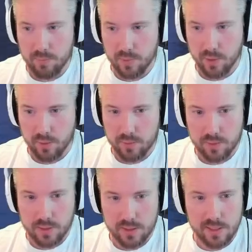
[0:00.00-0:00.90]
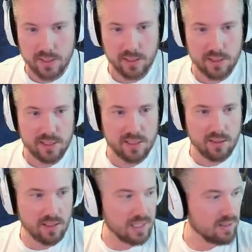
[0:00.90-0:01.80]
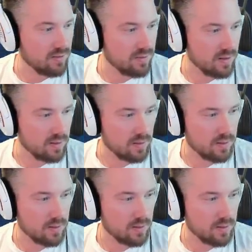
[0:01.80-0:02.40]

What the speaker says: No, it's still Scarlet Thunder.